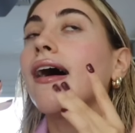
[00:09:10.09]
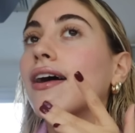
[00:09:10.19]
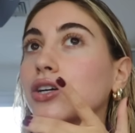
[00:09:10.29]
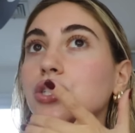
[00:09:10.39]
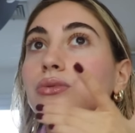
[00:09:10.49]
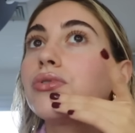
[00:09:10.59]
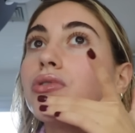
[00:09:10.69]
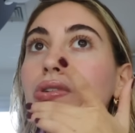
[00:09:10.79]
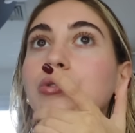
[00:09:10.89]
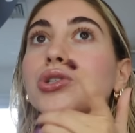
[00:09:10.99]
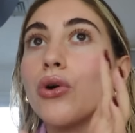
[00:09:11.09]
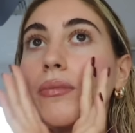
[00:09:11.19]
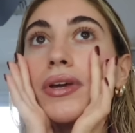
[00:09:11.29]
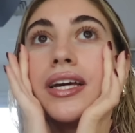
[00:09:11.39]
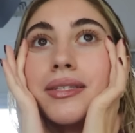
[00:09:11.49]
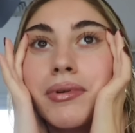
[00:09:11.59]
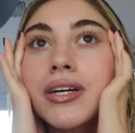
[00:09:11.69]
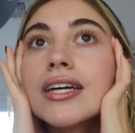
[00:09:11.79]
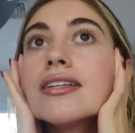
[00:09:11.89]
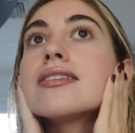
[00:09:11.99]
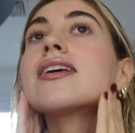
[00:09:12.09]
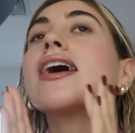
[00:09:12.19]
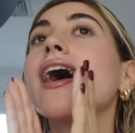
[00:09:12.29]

actual dorming experience.